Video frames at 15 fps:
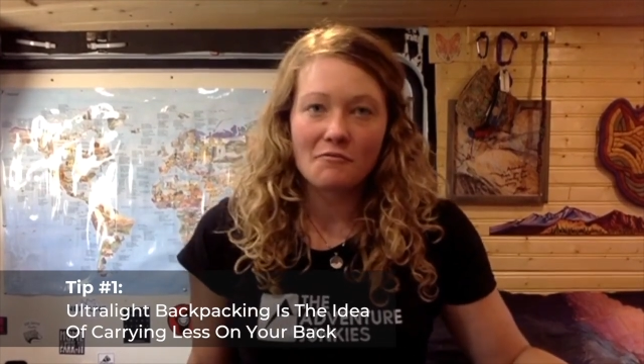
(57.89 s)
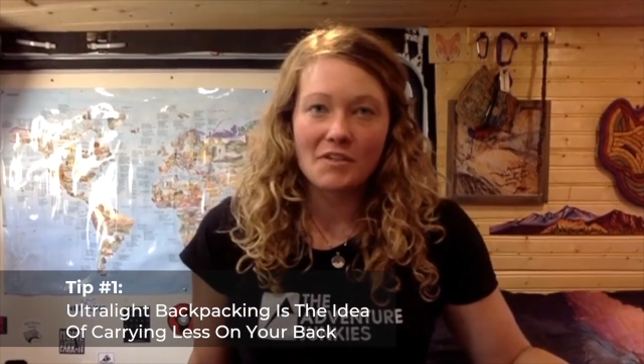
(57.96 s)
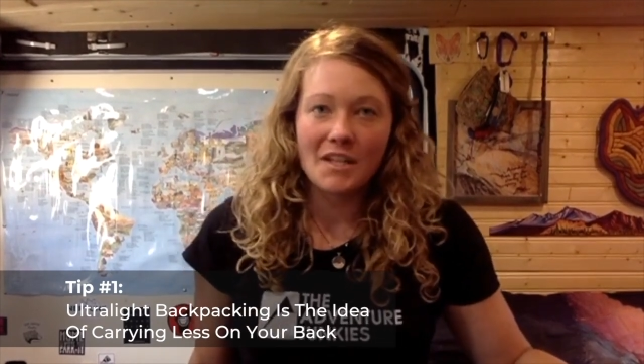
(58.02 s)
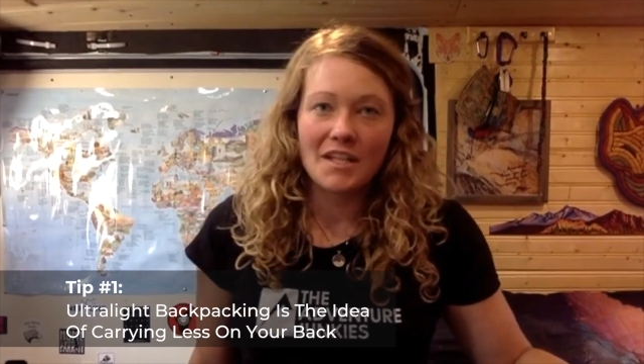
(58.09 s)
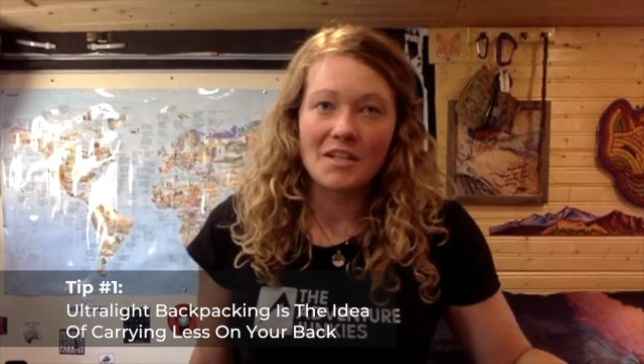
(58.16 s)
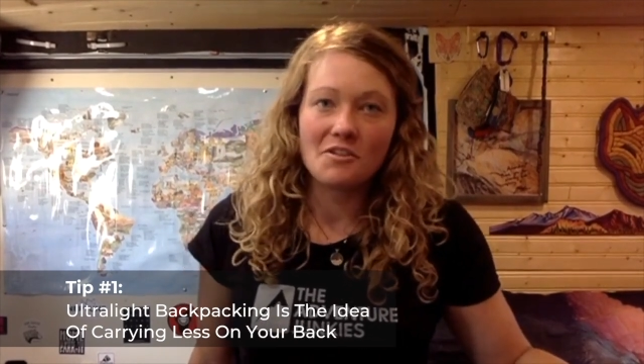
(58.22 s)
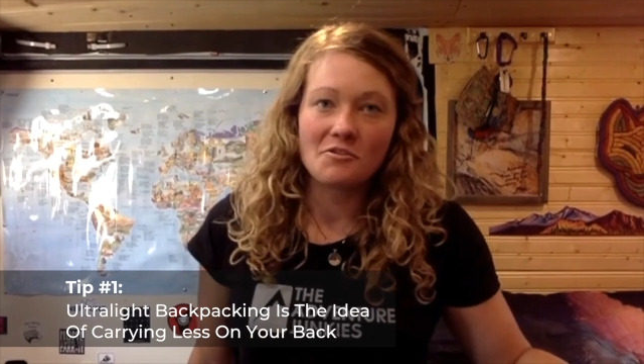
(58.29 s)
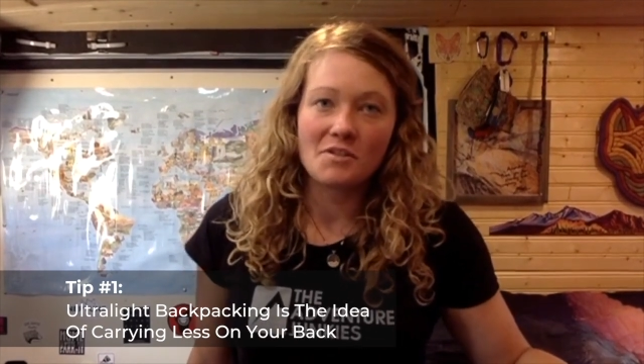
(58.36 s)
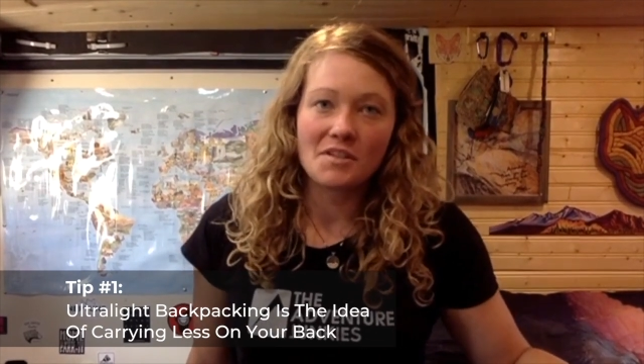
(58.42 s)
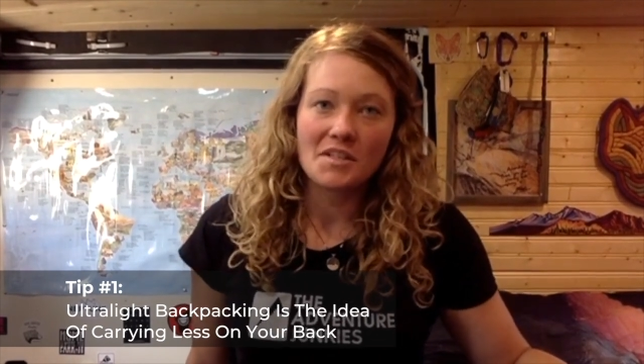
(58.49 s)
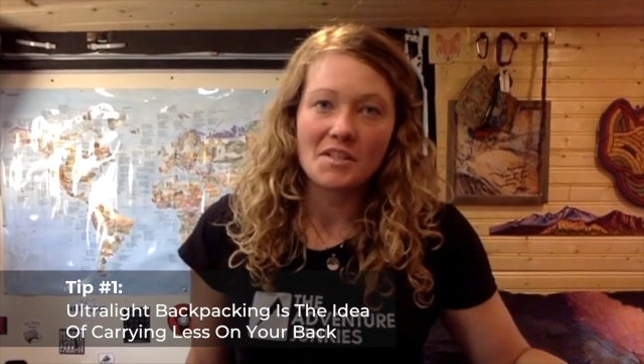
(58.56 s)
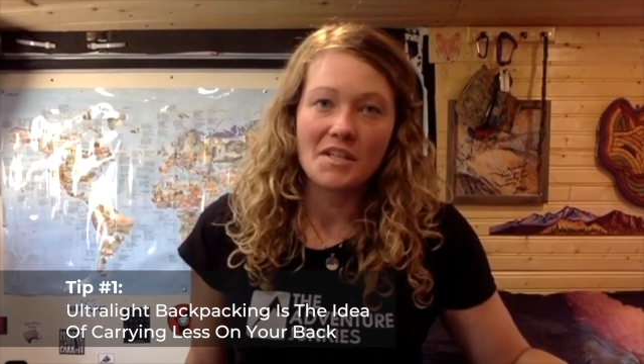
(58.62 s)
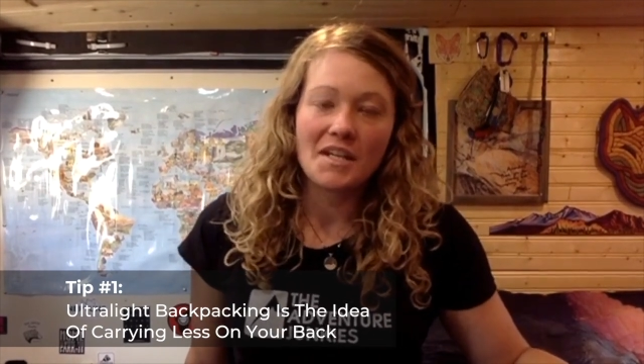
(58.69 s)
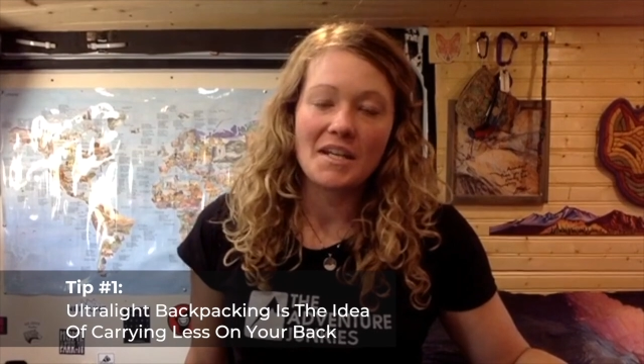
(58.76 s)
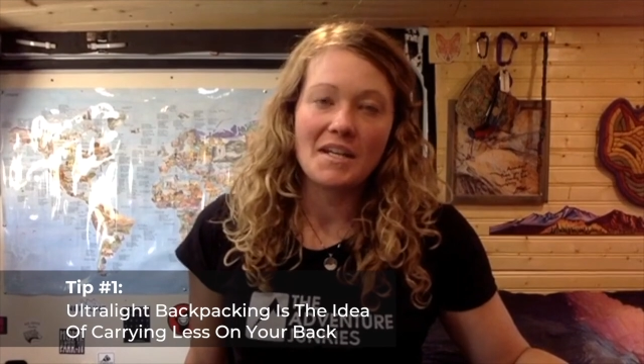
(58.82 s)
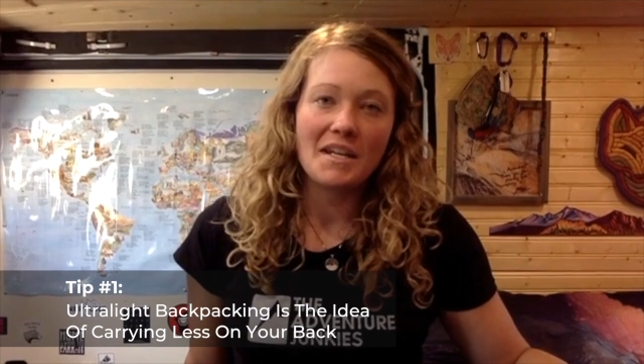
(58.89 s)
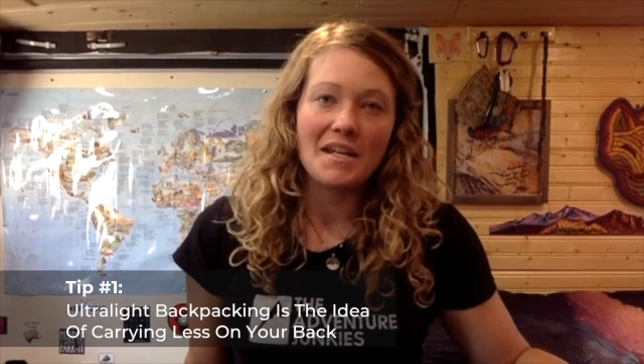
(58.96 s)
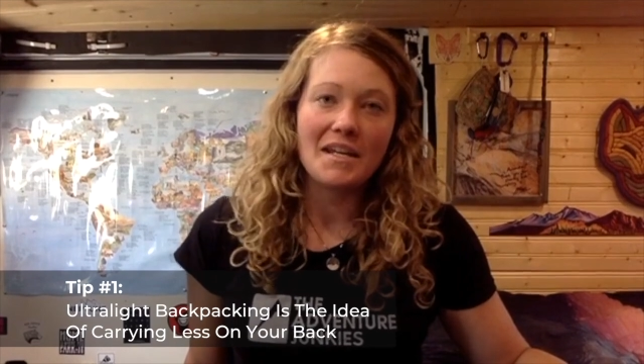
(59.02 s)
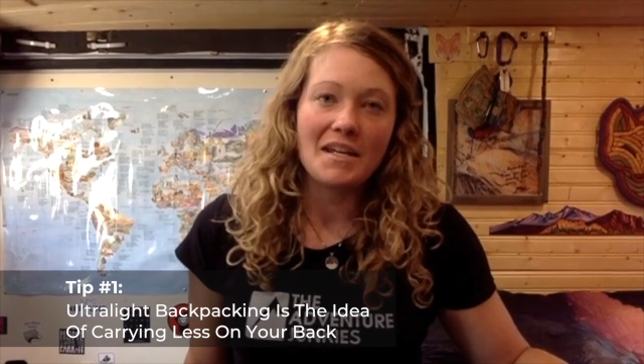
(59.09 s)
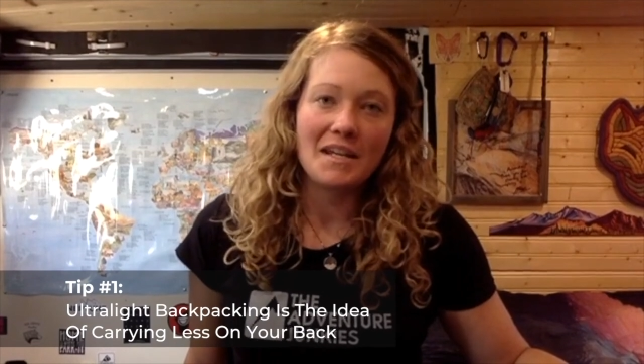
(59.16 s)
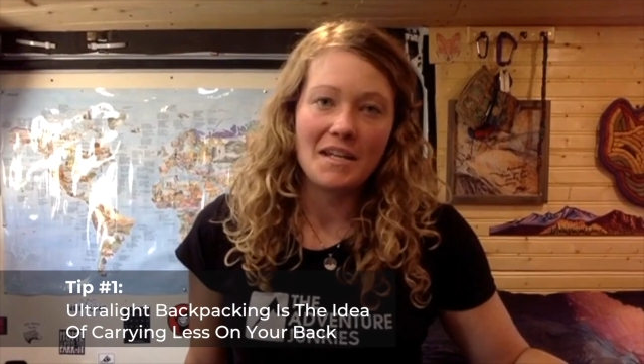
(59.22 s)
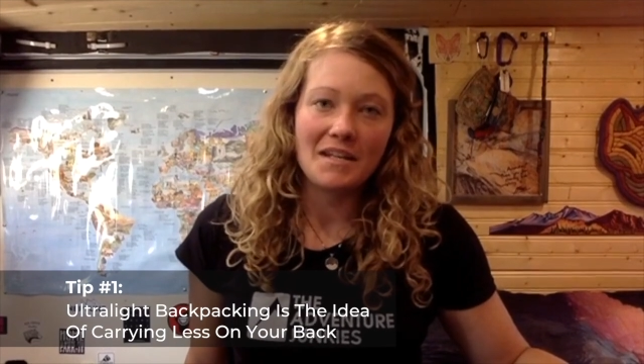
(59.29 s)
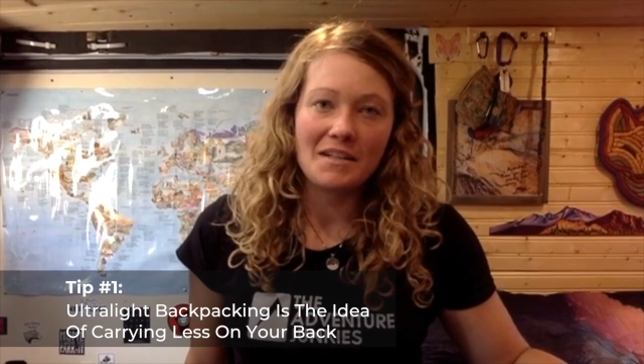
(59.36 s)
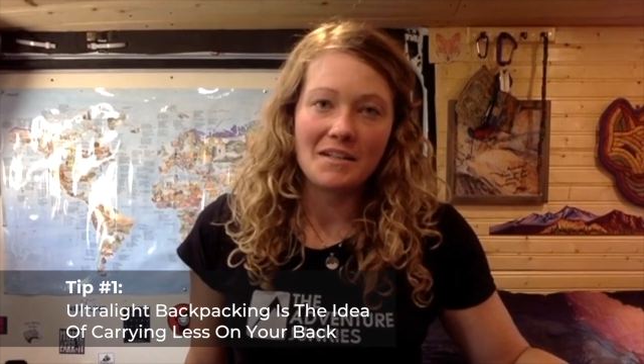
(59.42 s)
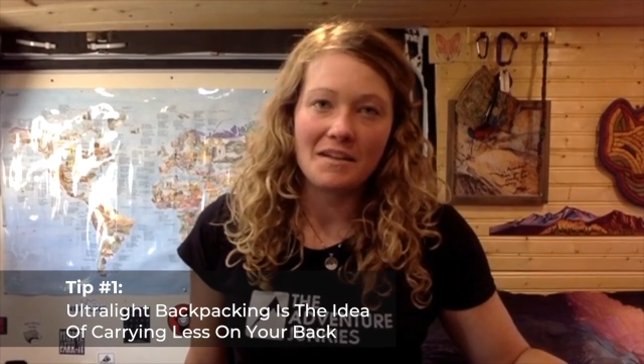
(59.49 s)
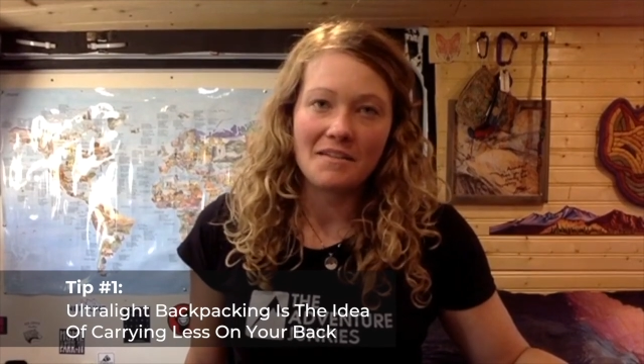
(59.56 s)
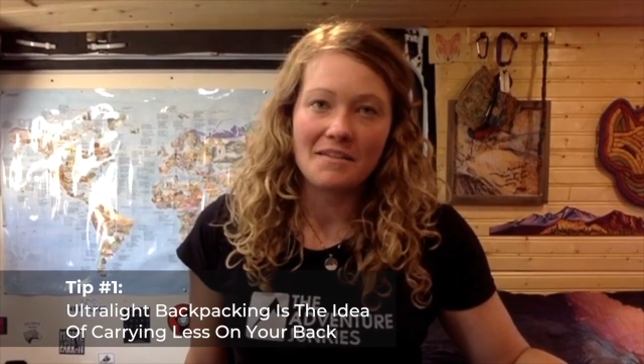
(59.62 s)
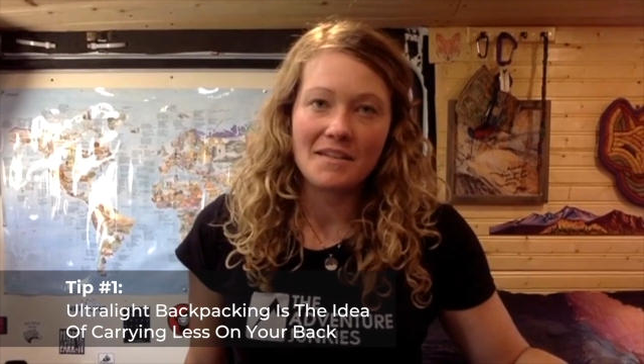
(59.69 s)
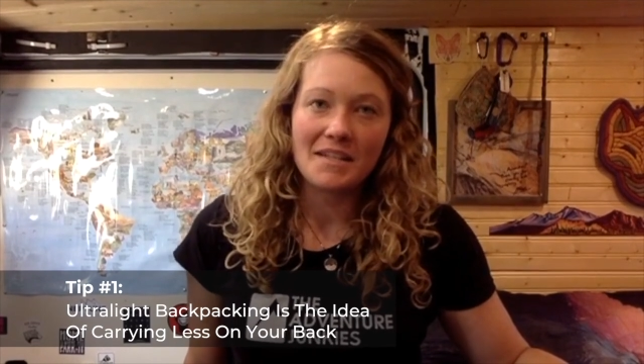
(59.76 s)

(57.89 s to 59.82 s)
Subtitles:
really interested in